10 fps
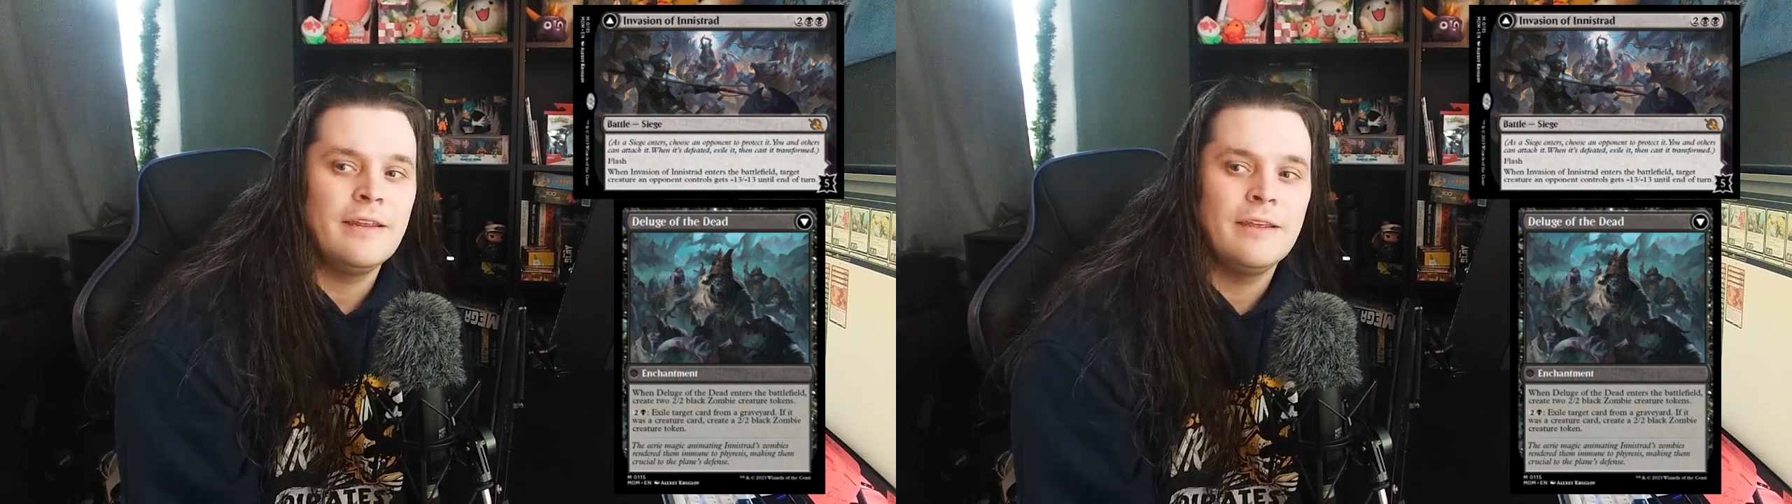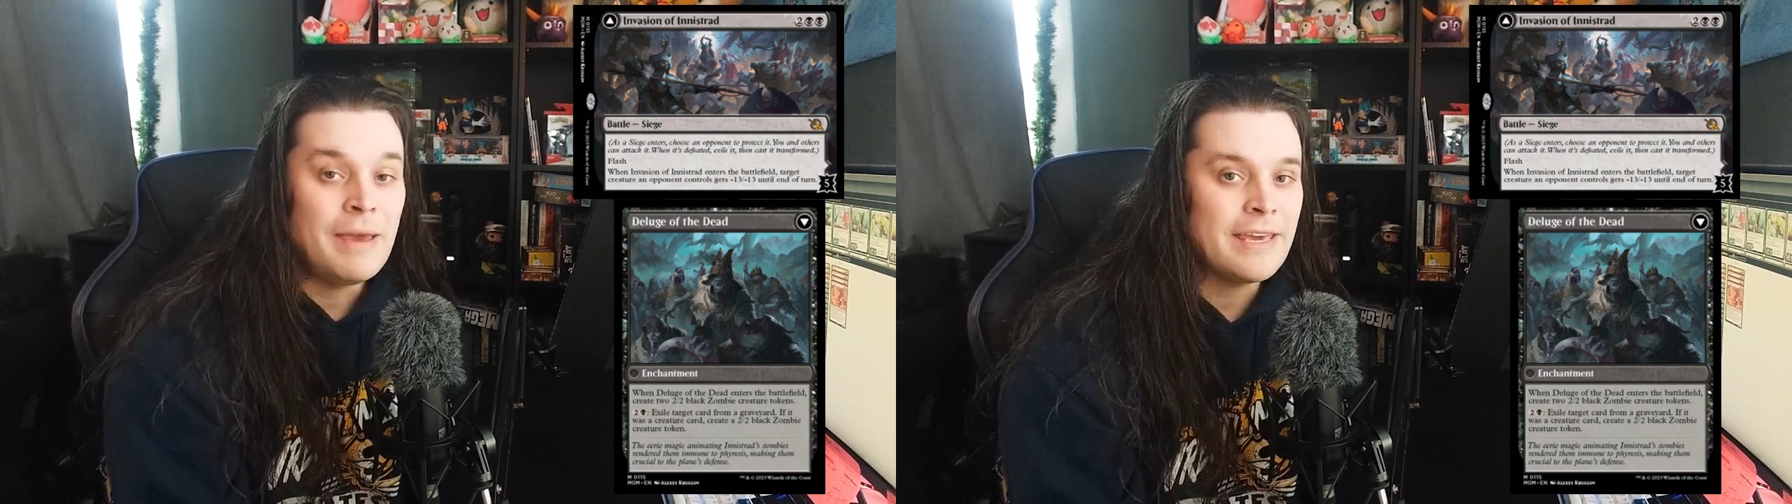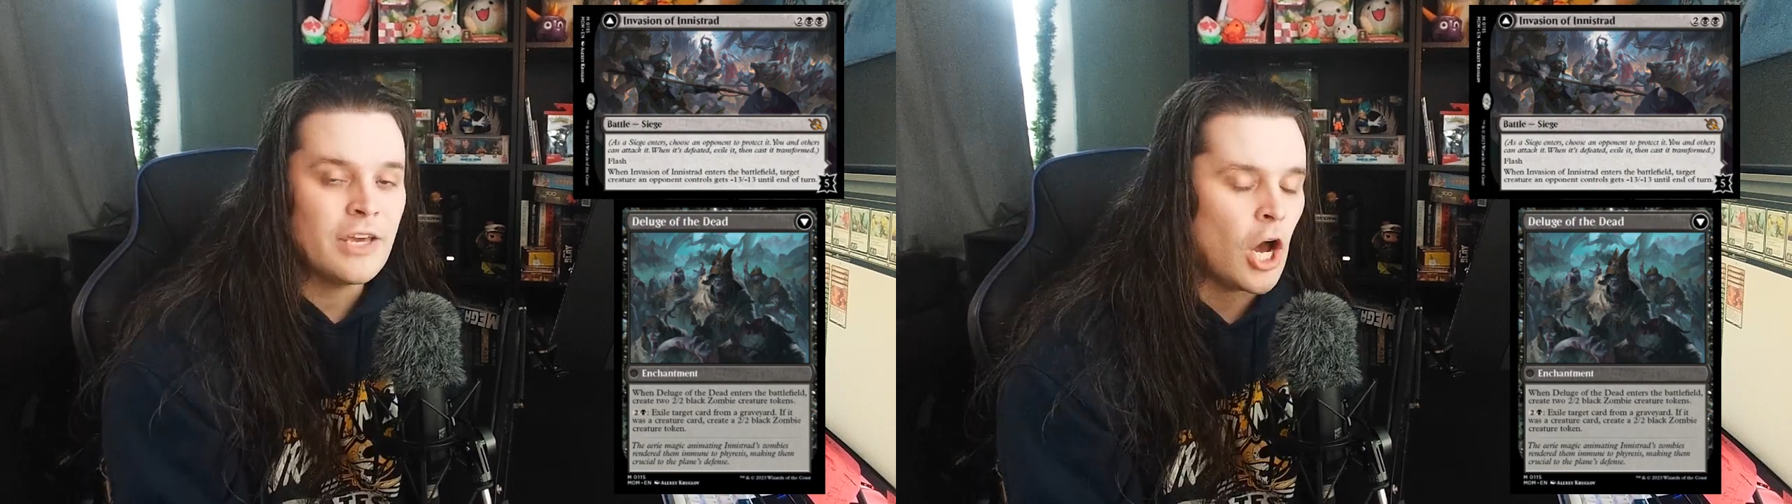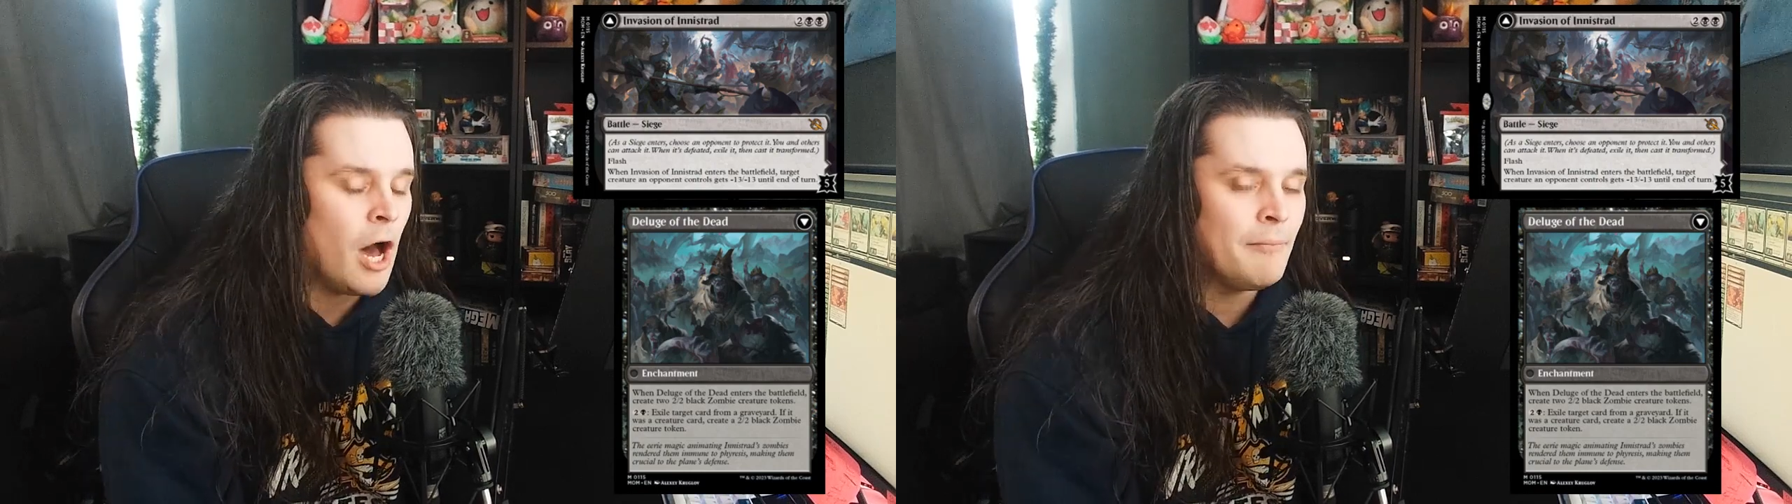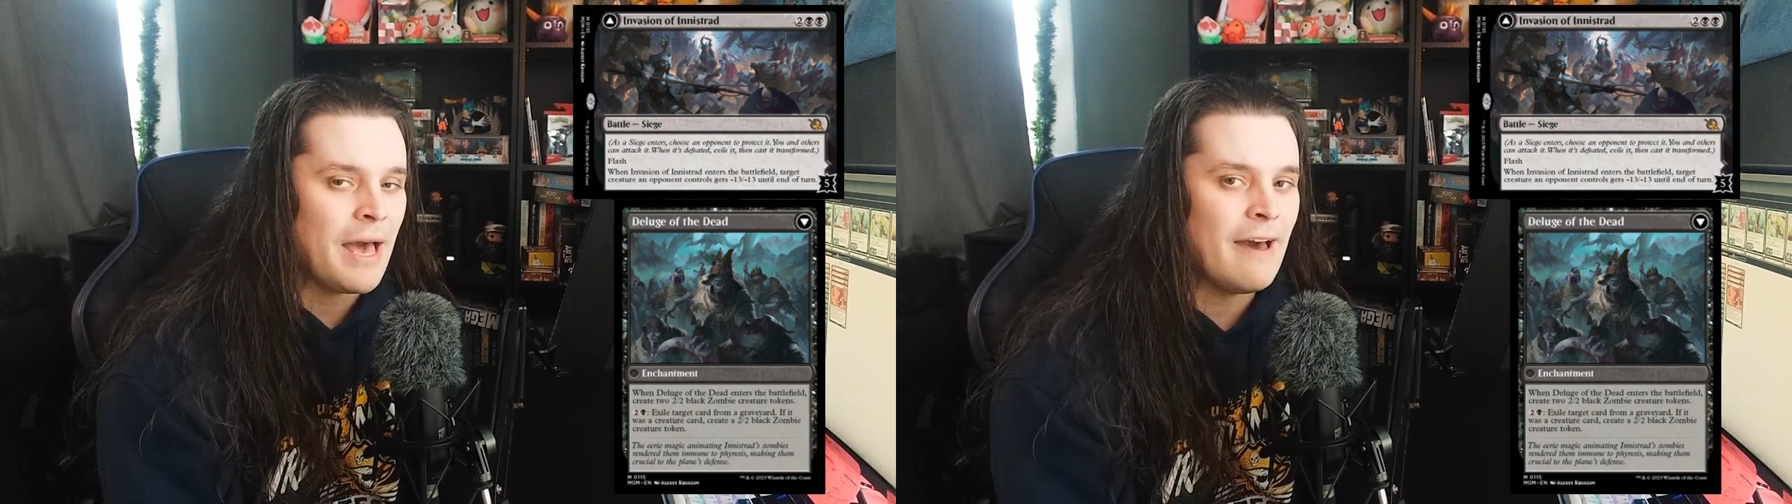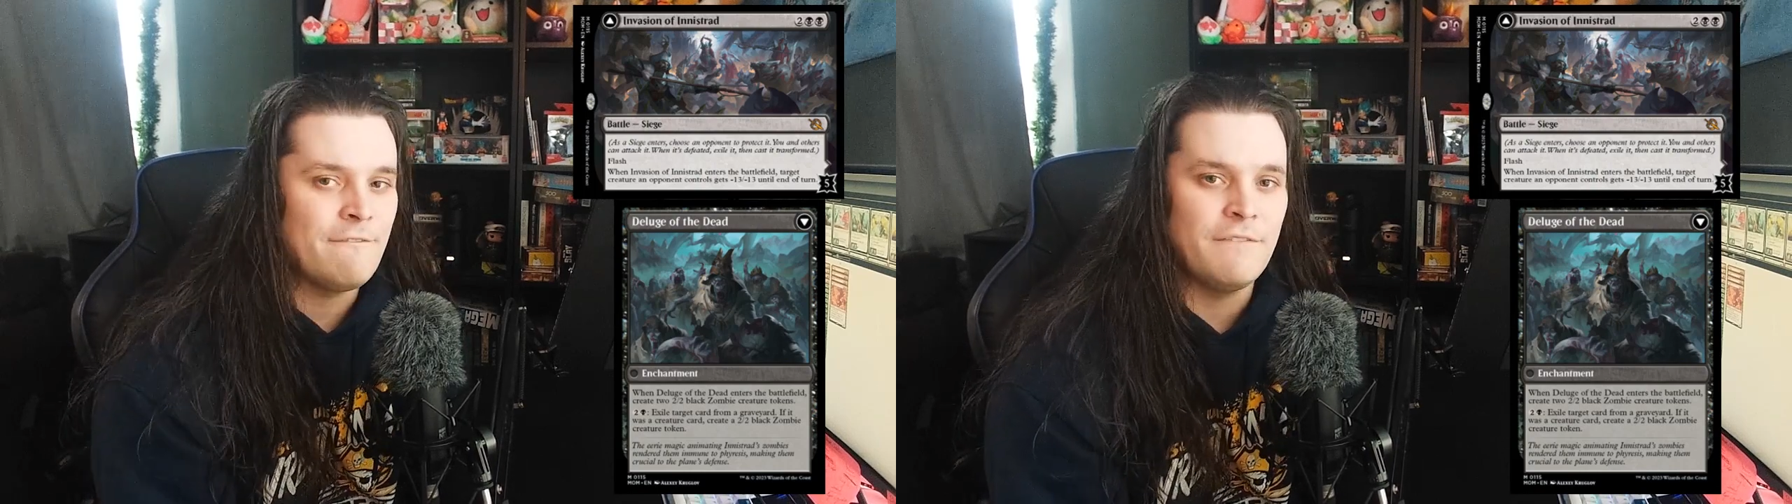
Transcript: making combat